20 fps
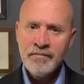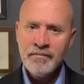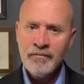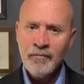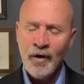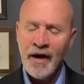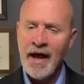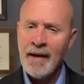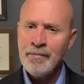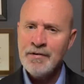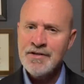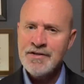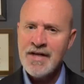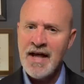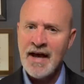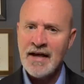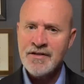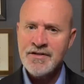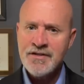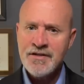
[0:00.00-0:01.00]
What happens
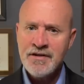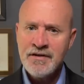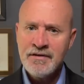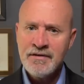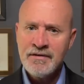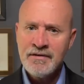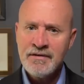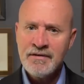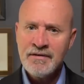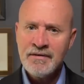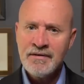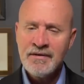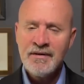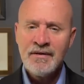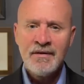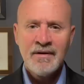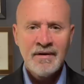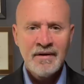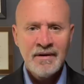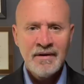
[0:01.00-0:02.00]
next?
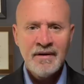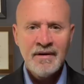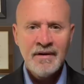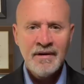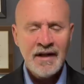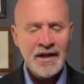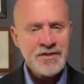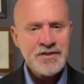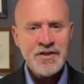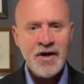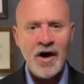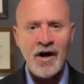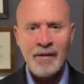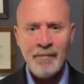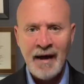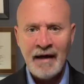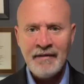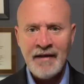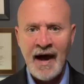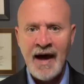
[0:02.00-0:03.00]
Let's talk
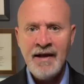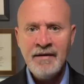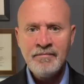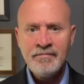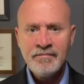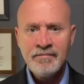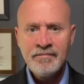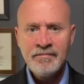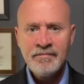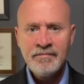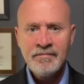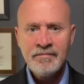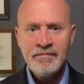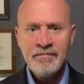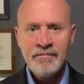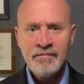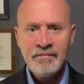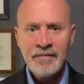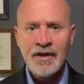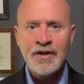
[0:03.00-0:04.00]
about that,
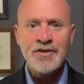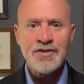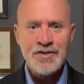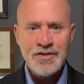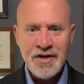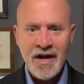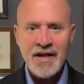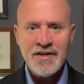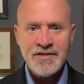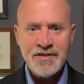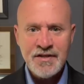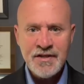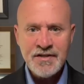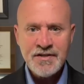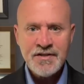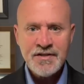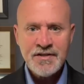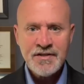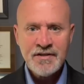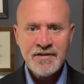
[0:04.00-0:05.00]
because
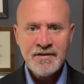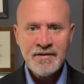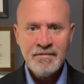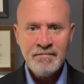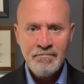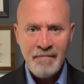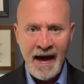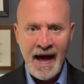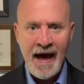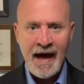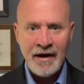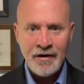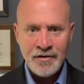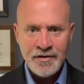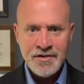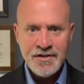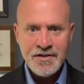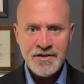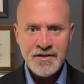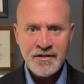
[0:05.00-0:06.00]
justice
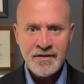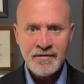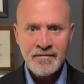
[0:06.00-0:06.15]
matters.